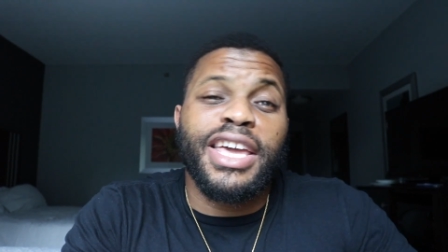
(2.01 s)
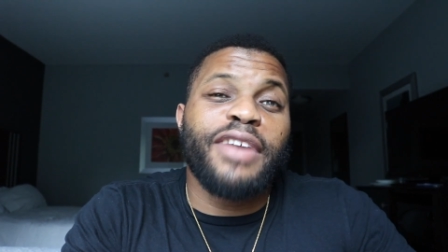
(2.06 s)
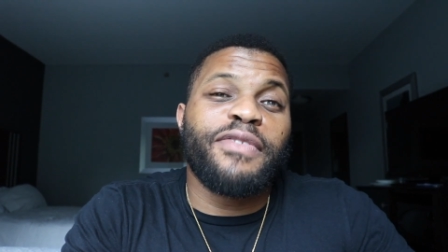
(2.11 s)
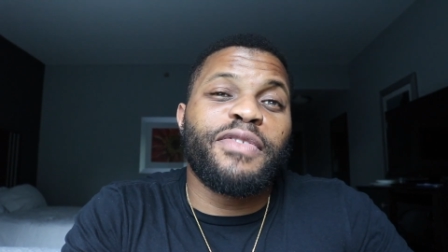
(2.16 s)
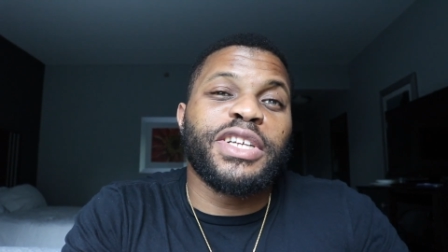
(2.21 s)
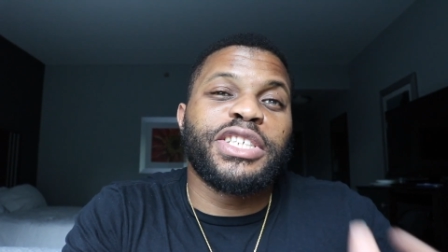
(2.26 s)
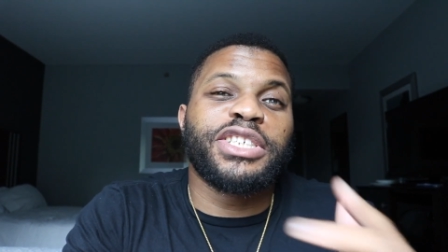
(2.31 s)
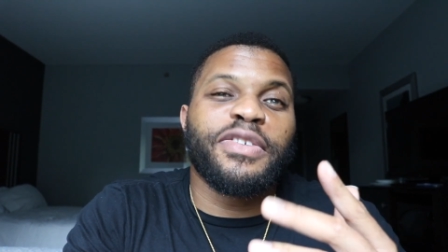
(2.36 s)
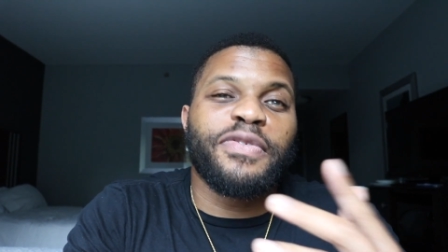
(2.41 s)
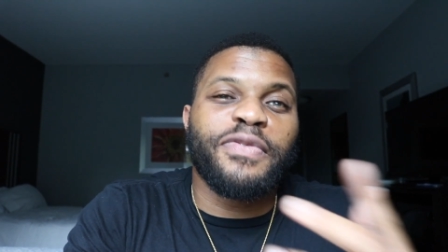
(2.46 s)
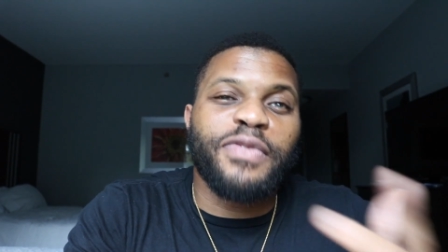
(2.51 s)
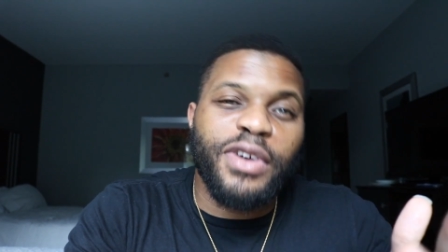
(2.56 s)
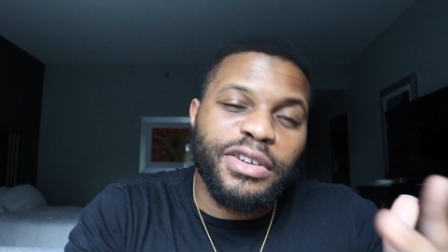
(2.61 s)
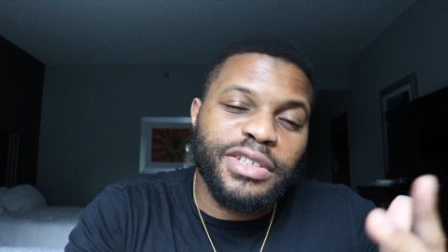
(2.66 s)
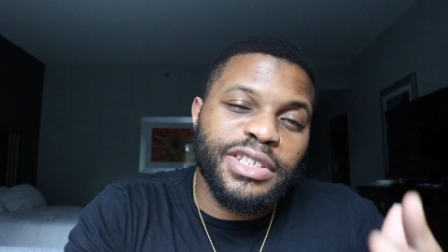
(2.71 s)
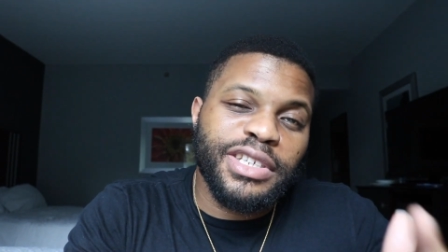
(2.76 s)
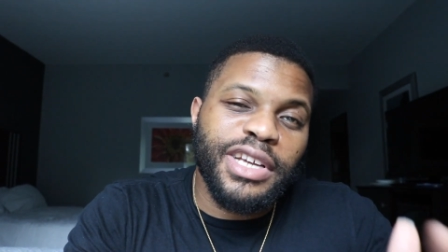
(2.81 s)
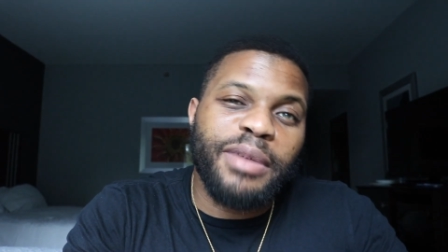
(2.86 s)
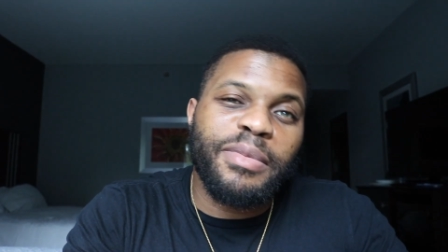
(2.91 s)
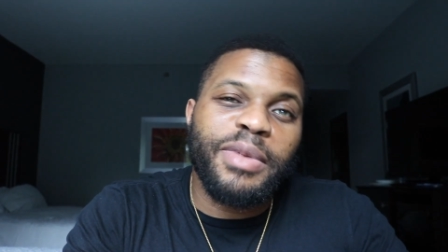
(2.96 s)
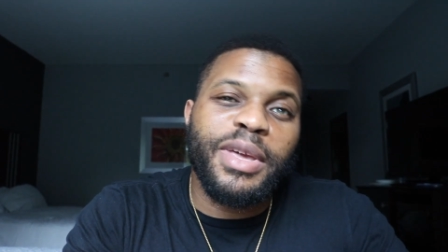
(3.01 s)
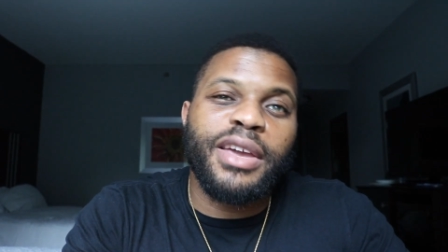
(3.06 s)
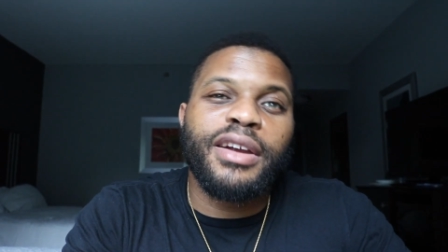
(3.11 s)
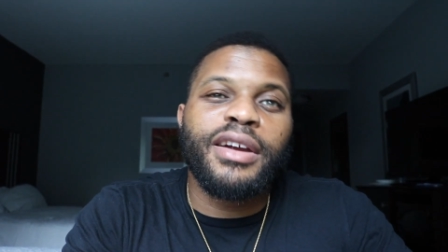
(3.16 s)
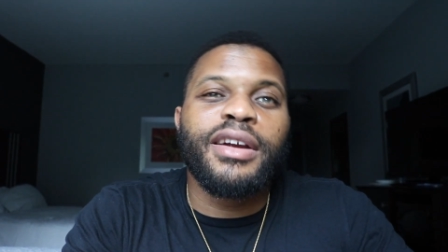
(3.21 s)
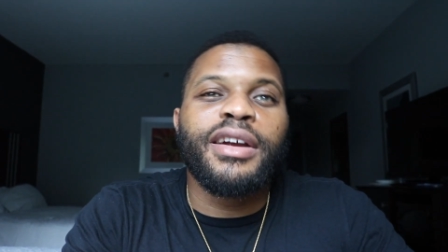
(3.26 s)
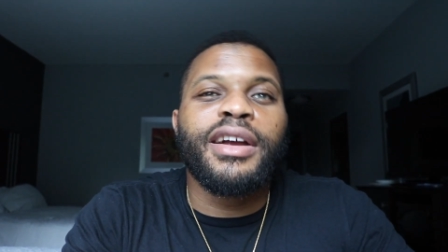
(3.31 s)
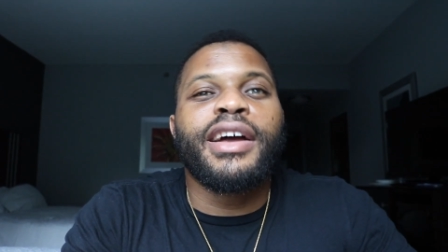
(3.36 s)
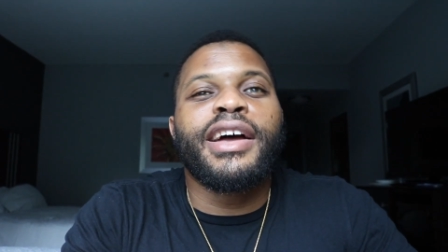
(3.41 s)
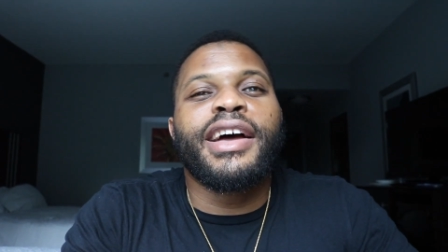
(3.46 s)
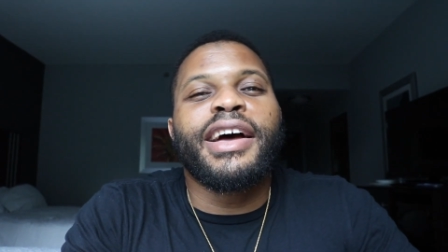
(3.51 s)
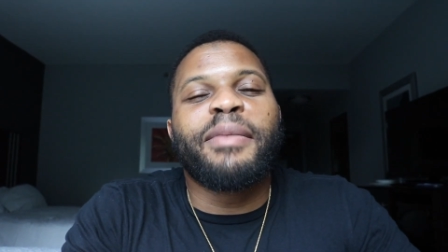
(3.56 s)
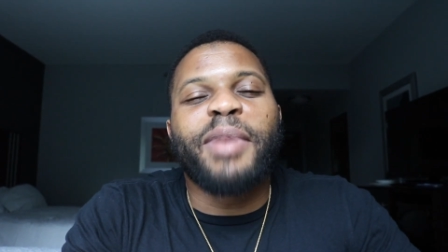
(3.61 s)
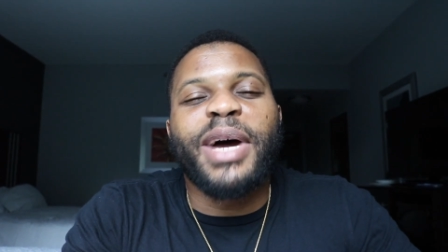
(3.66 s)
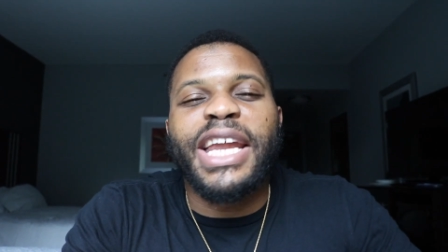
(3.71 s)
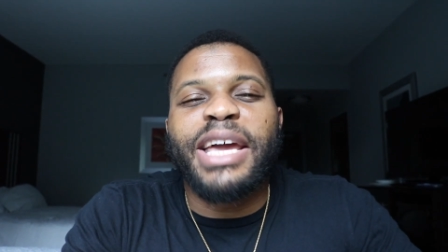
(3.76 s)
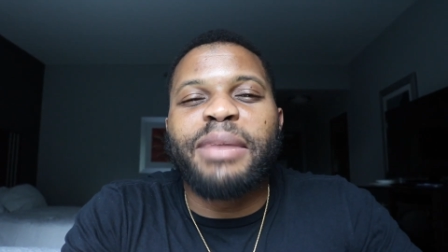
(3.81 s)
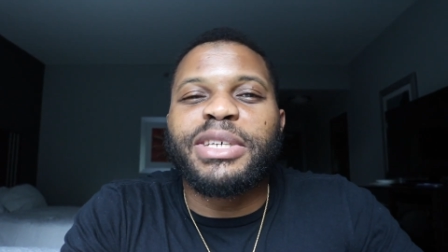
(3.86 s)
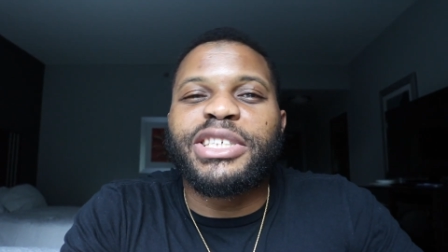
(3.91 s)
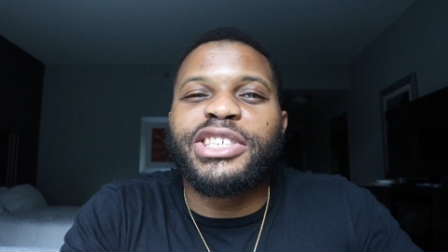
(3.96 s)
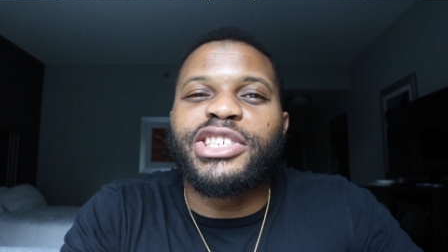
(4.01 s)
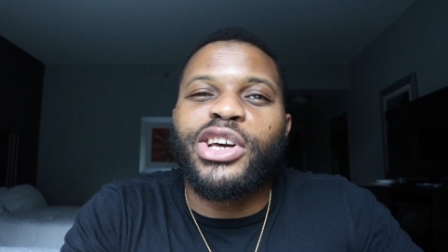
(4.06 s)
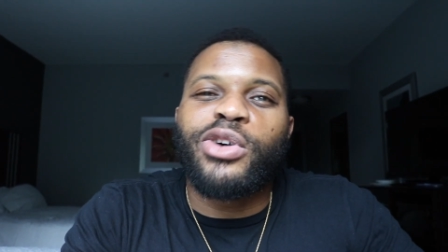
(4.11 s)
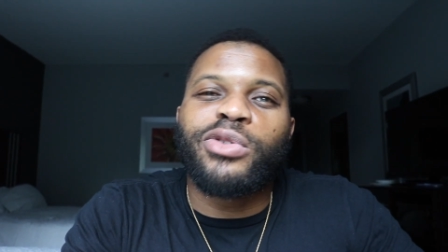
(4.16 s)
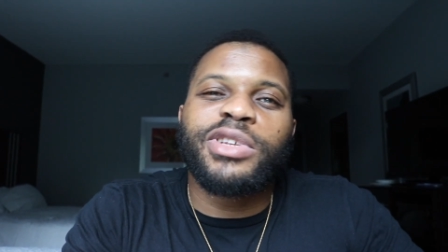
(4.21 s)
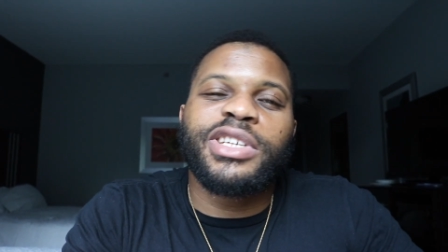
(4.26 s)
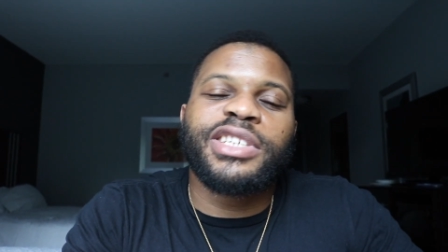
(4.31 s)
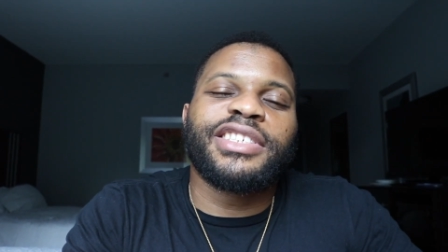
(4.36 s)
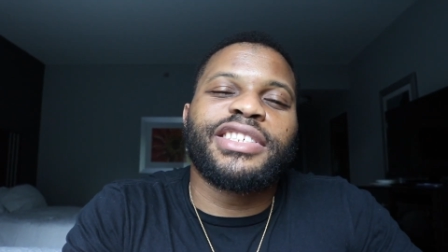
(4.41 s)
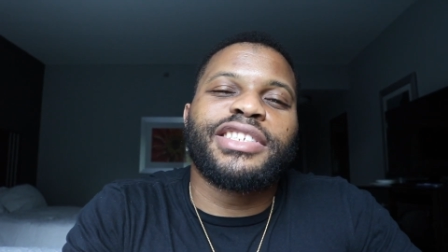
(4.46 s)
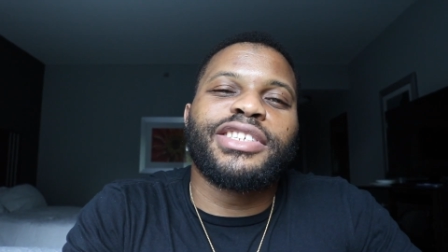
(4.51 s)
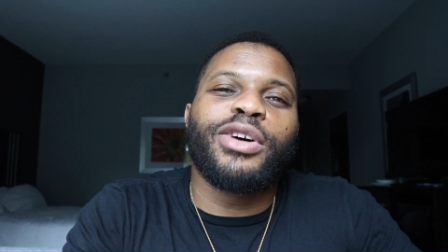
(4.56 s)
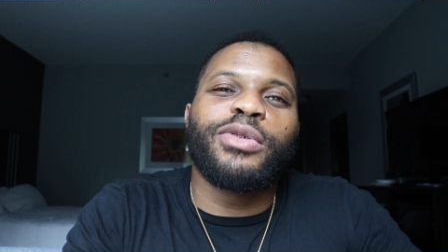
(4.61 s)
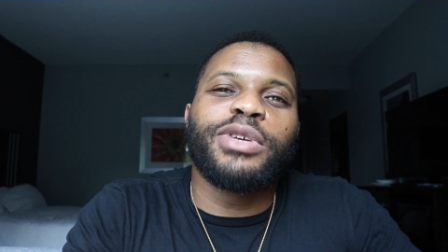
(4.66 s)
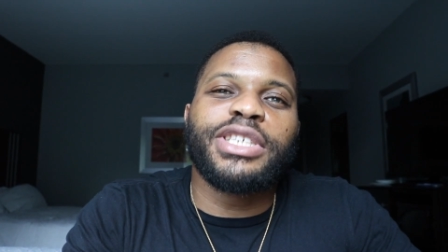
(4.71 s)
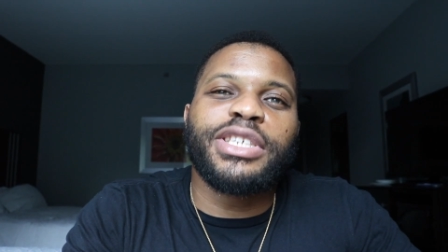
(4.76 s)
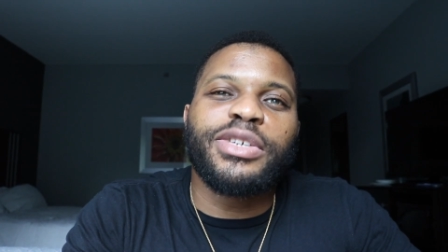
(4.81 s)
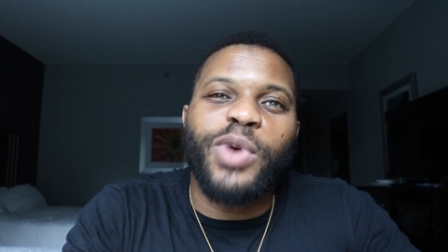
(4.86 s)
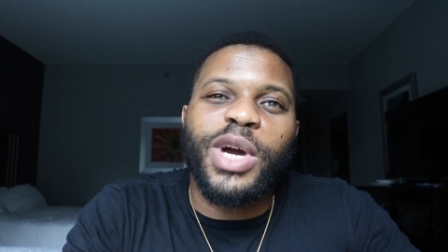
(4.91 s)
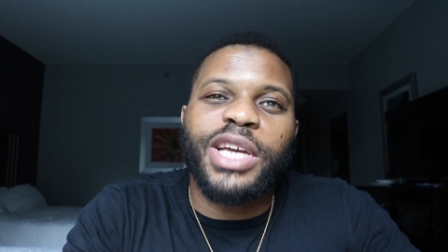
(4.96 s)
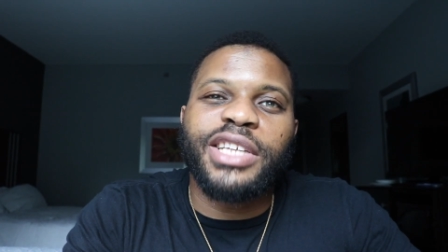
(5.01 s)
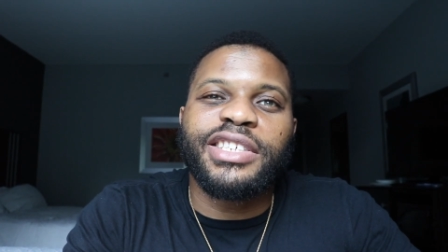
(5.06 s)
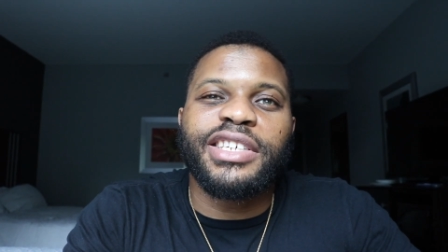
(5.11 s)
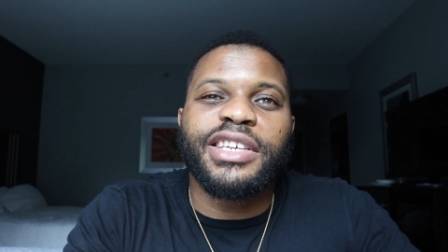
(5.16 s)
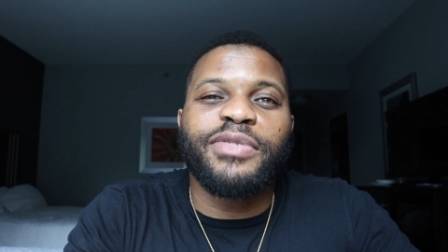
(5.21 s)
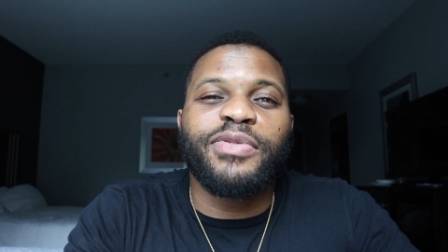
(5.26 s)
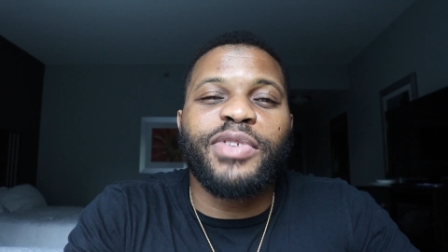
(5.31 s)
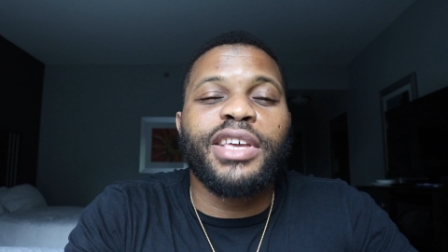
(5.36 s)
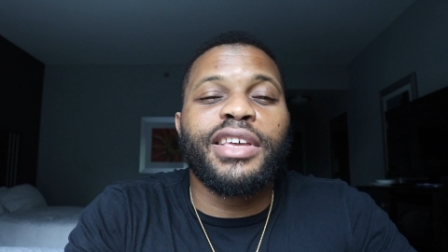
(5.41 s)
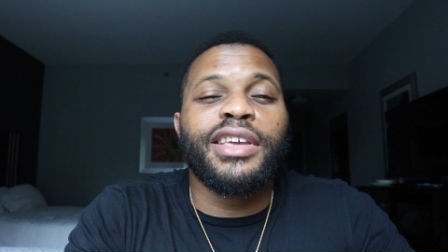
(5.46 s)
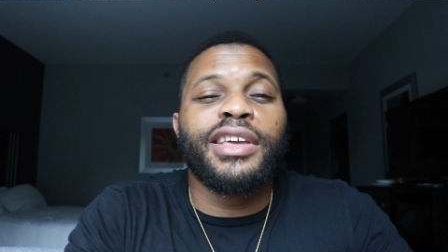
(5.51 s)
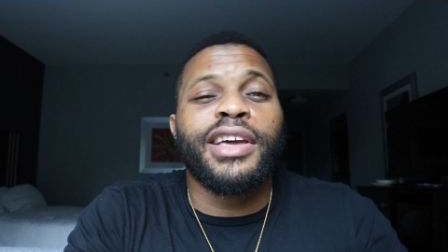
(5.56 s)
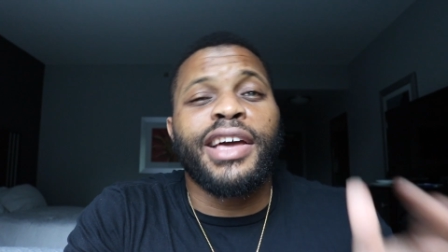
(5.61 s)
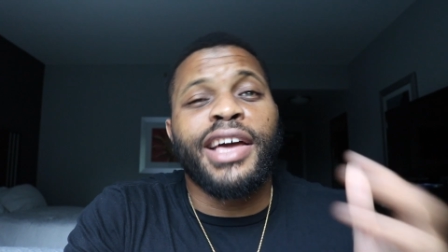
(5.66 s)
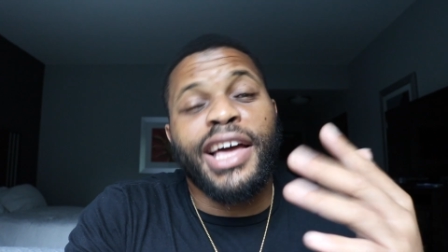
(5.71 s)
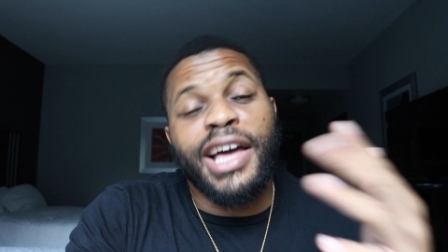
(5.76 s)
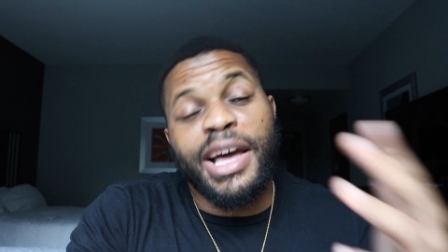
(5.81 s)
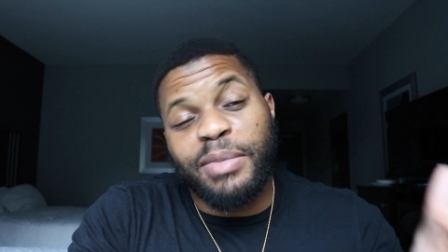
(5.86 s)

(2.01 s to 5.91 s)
If it's your first time here, my name is Zoe. This is NoEasyWayTV.